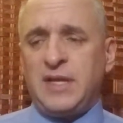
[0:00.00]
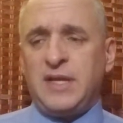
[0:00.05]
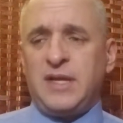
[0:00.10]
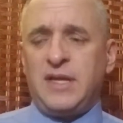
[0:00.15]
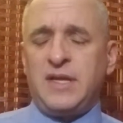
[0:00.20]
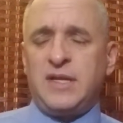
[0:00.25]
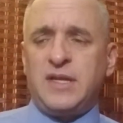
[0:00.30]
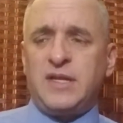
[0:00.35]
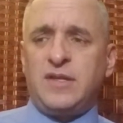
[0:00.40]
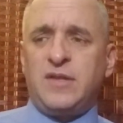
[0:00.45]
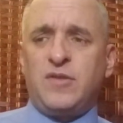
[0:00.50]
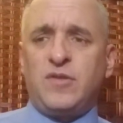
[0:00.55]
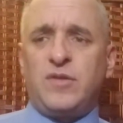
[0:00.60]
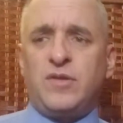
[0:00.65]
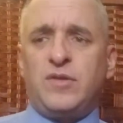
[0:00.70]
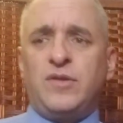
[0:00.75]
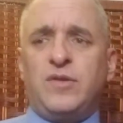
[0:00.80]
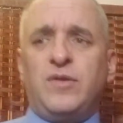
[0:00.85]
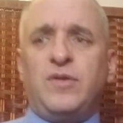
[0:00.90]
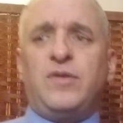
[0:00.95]
didn't
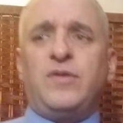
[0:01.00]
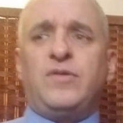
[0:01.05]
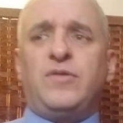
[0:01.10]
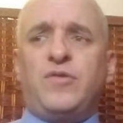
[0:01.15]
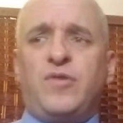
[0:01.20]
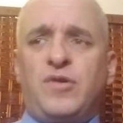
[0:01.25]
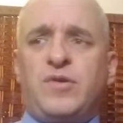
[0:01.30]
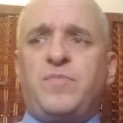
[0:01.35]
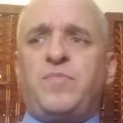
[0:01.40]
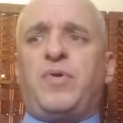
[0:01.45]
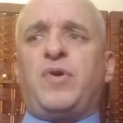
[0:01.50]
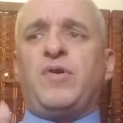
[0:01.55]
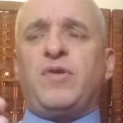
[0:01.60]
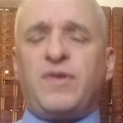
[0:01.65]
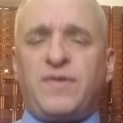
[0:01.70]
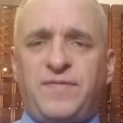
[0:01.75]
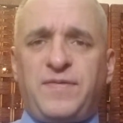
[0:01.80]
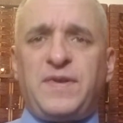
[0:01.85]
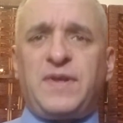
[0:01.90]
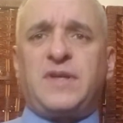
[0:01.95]
look
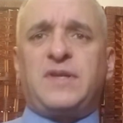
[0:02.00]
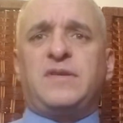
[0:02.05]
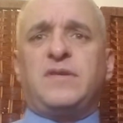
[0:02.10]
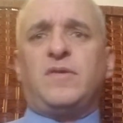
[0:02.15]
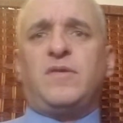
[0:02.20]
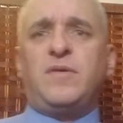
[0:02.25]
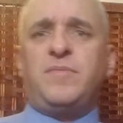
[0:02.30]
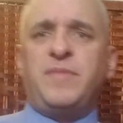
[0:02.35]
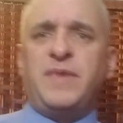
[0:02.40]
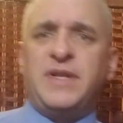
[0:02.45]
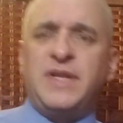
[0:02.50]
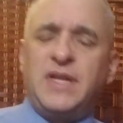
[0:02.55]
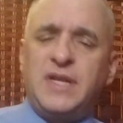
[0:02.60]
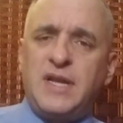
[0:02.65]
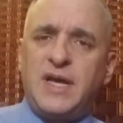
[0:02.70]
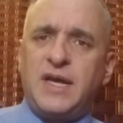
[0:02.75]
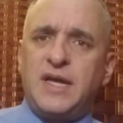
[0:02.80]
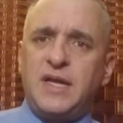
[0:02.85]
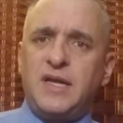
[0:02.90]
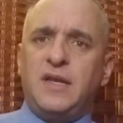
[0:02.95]
perfect on Monday
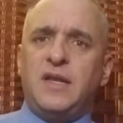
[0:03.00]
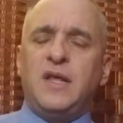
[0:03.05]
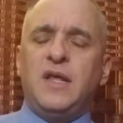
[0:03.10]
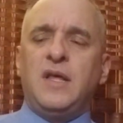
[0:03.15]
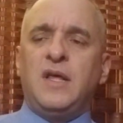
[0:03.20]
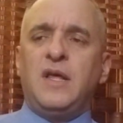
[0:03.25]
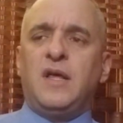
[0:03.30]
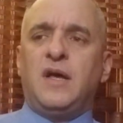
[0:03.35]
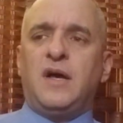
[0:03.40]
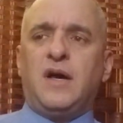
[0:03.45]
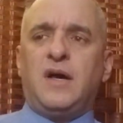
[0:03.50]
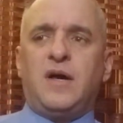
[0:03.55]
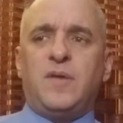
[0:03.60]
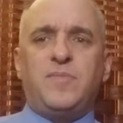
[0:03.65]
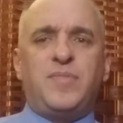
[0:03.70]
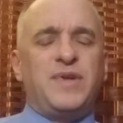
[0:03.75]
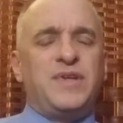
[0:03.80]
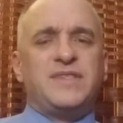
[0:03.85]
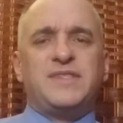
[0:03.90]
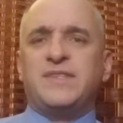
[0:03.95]
night,
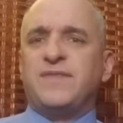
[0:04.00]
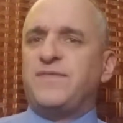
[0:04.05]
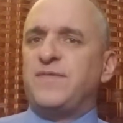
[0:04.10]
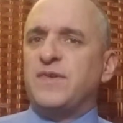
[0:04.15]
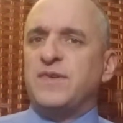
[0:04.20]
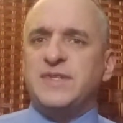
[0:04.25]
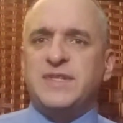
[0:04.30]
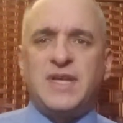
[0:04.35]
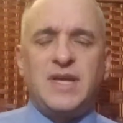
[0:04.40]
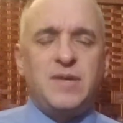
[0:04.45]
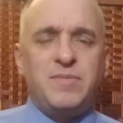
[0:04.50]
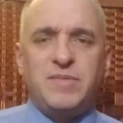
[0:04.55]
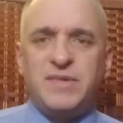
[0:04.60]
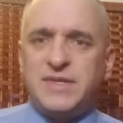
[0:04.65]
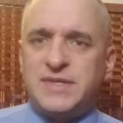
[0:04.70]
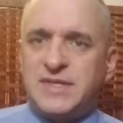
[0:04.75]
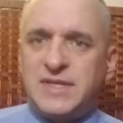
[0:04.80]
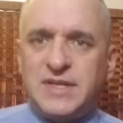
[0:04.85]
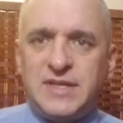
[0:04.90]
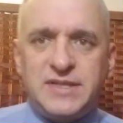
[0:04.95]
but it's the first game of
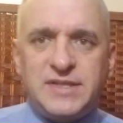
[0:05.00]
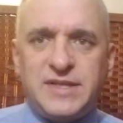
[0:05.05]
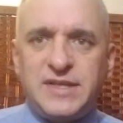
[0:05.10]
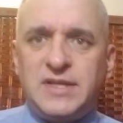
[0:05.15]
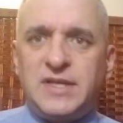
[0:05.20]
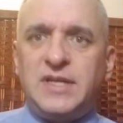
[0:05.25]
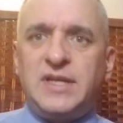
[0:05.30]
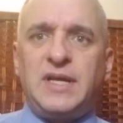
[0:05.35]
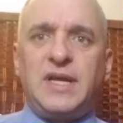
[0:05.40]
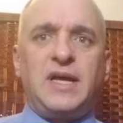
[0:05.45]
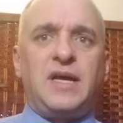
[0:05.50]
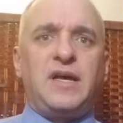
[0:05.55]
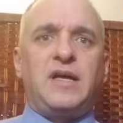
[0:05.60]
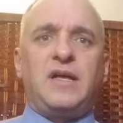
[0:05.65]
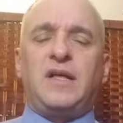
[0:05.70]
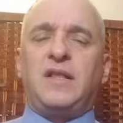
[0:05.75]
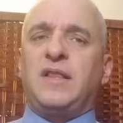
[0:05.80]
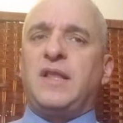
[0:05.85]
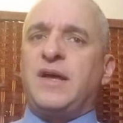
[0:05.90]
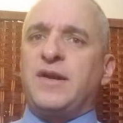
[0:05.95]
the season.
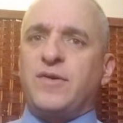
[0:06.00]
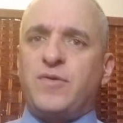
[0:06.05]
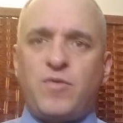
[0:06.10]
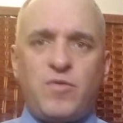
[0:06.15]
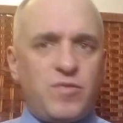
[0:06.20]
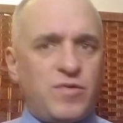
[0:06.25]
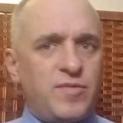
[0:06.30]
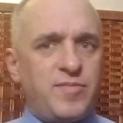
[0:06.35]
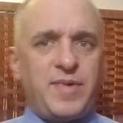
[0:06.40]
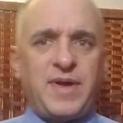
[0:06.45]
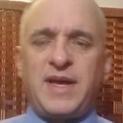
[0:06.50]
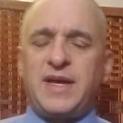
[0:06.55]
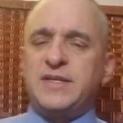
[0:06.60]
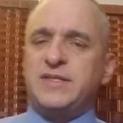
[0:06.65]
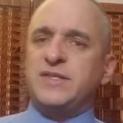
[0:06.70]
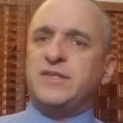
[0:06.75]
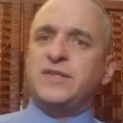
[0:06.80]
A lot of quarterbacks,